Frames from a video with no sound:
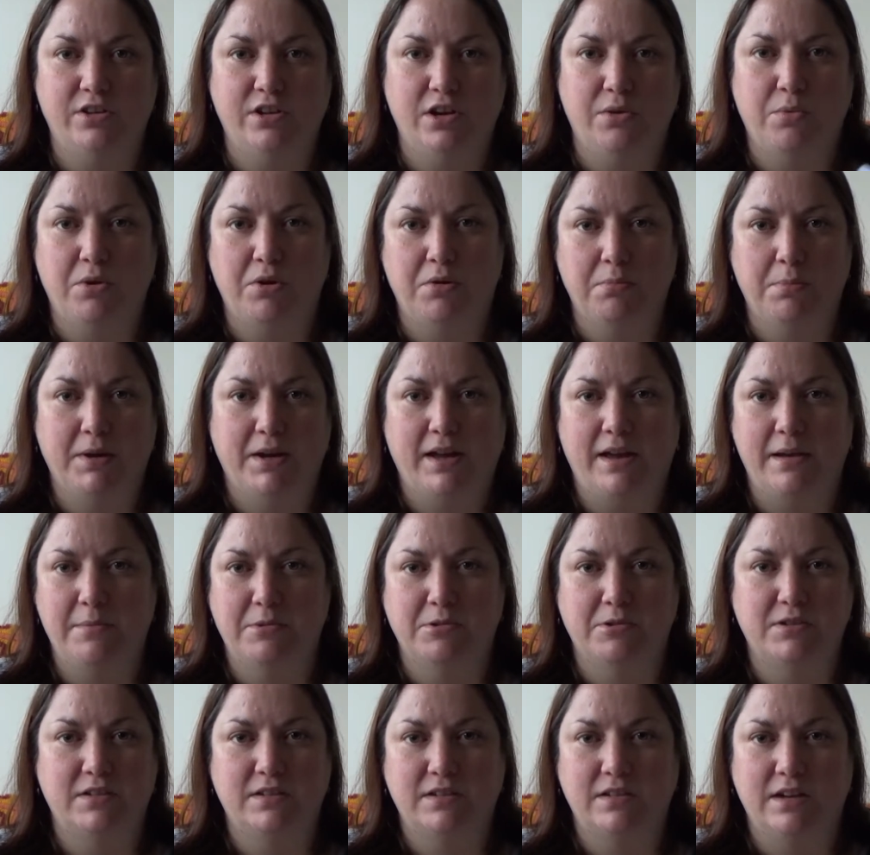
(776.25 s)
You wouldn't be
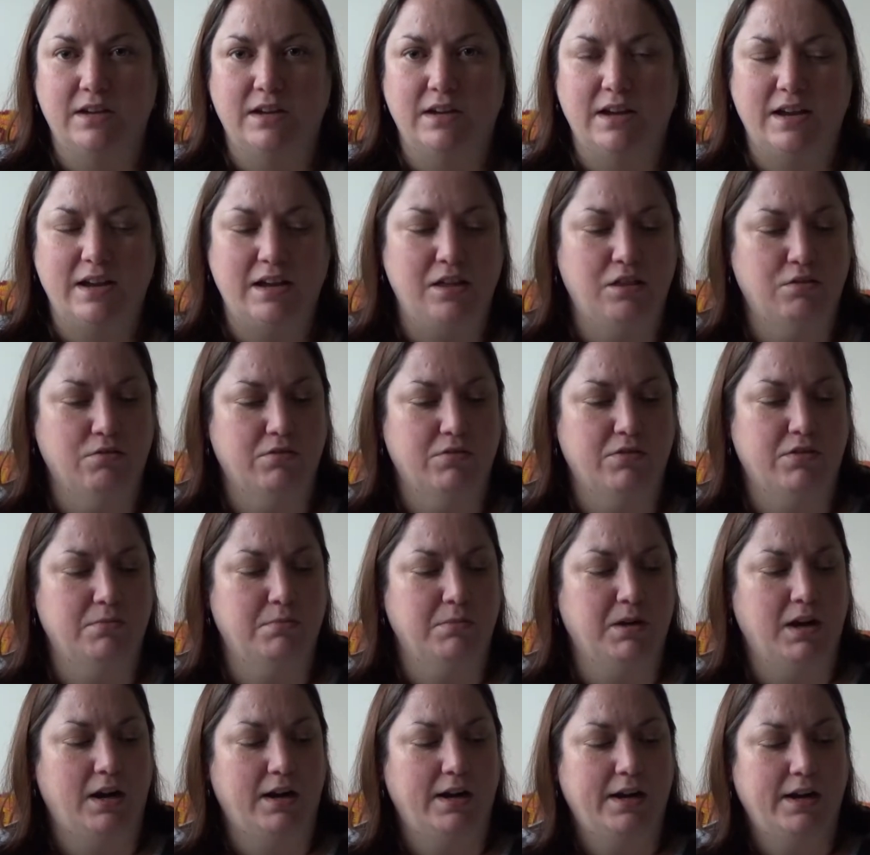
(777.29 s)
able to see either of
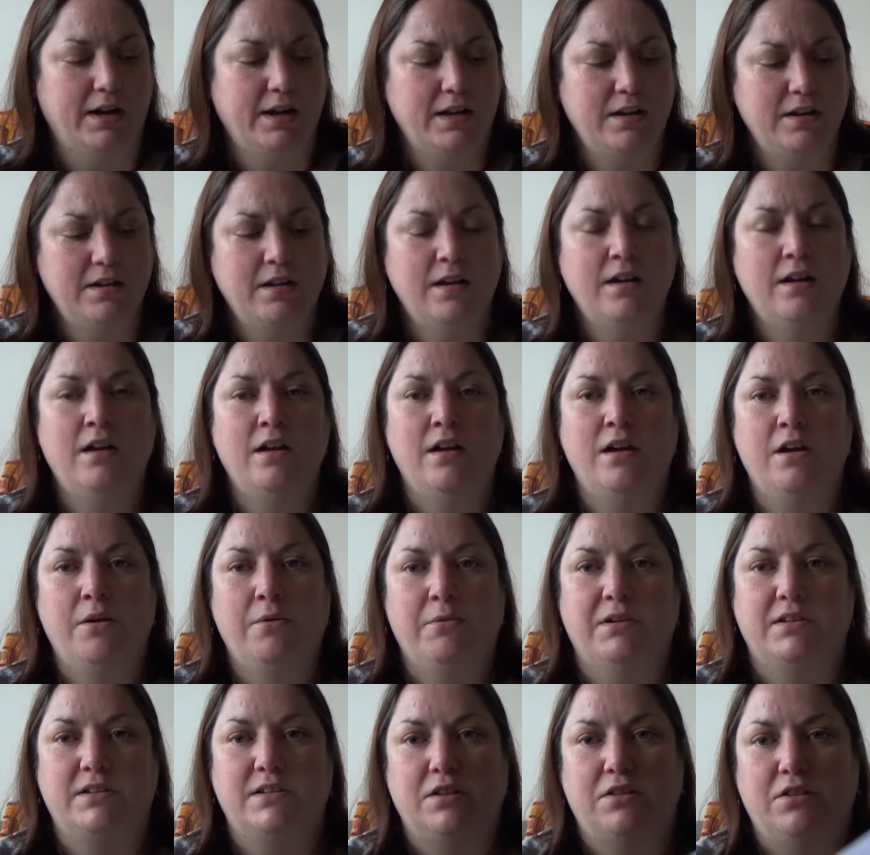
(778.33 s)
them clearly,
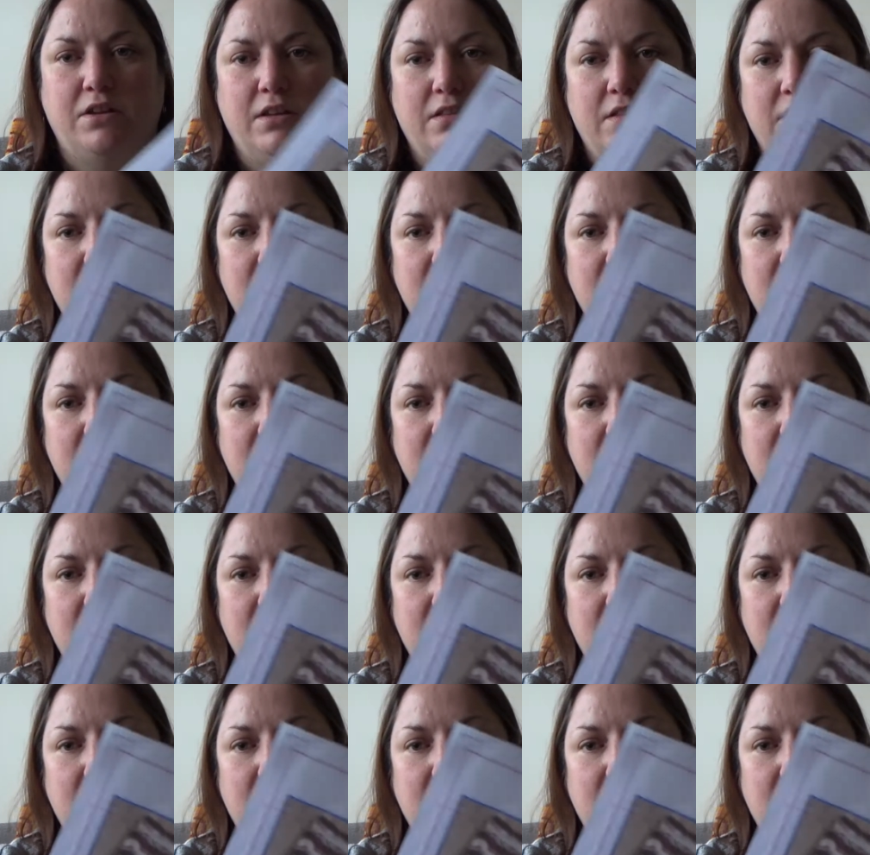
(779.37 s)
whereas I think